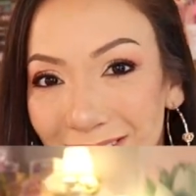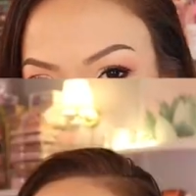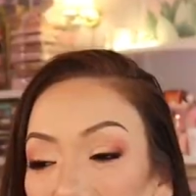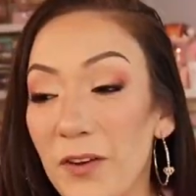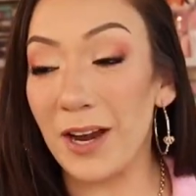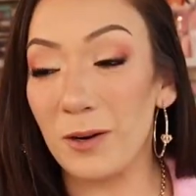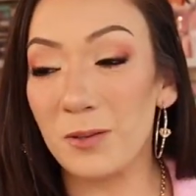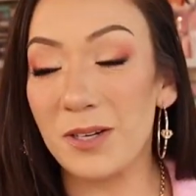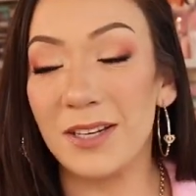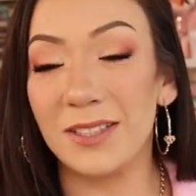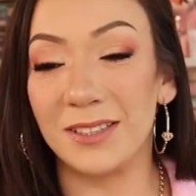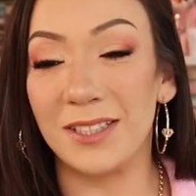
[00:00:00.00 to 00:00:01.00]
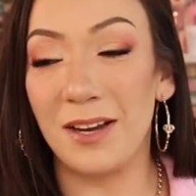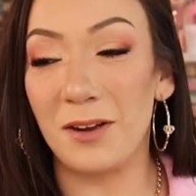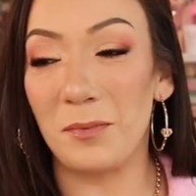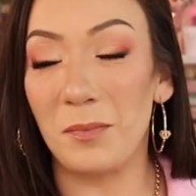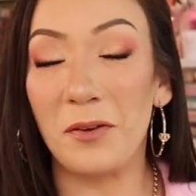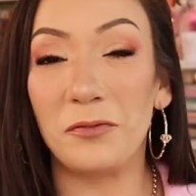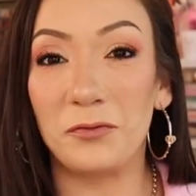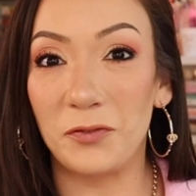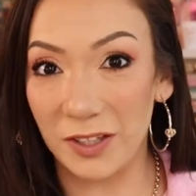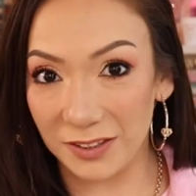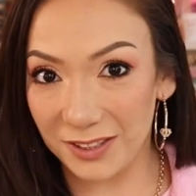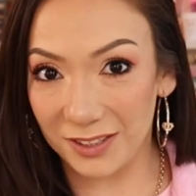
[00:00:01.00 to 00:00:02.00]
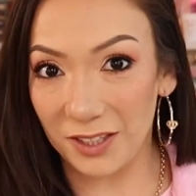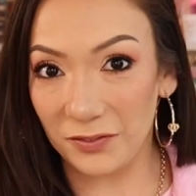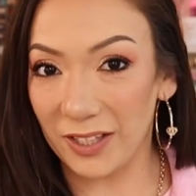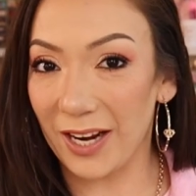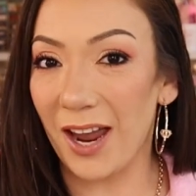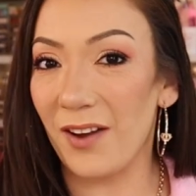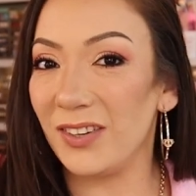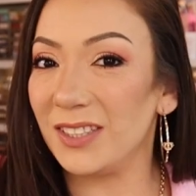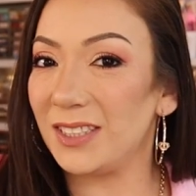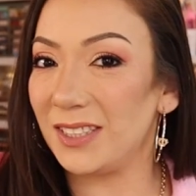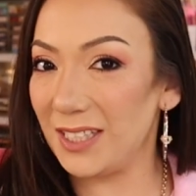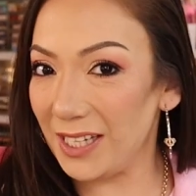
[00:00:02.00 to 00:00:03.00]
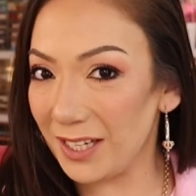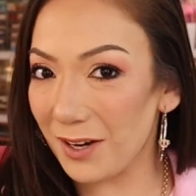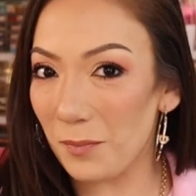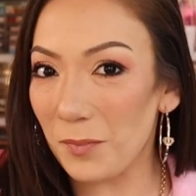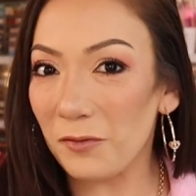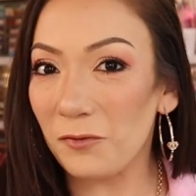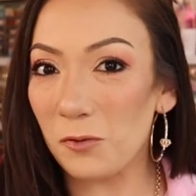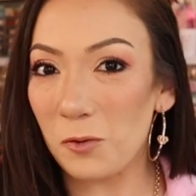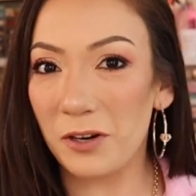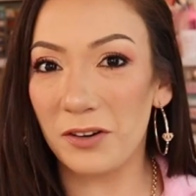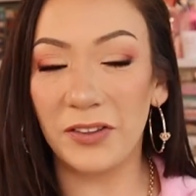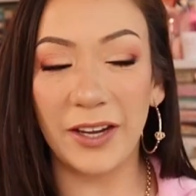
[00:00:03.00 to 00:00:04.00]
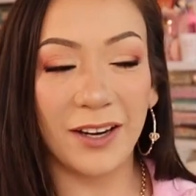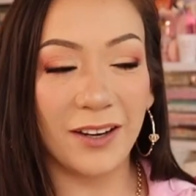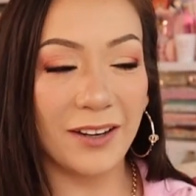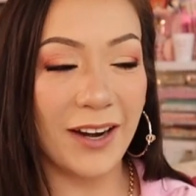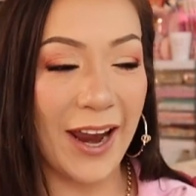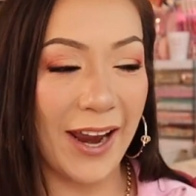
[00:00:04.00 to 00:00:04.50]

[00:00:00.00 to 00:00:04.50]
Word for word: I found some fun stuff that I haven't seen before there.